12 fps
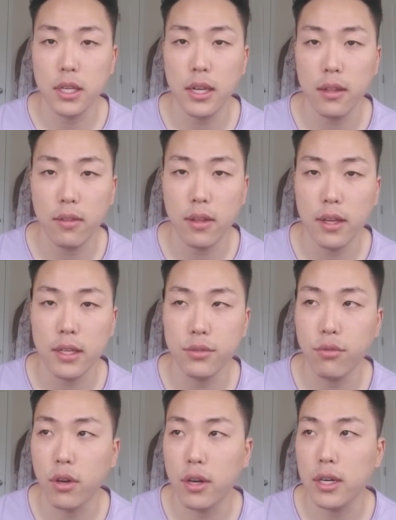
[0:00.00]
anything as
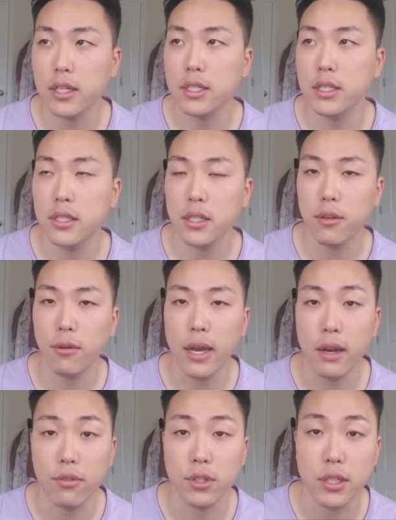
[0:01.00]
far as,
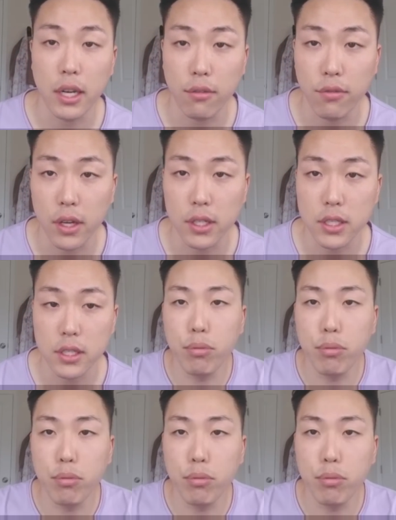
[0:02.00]
adverse side effects.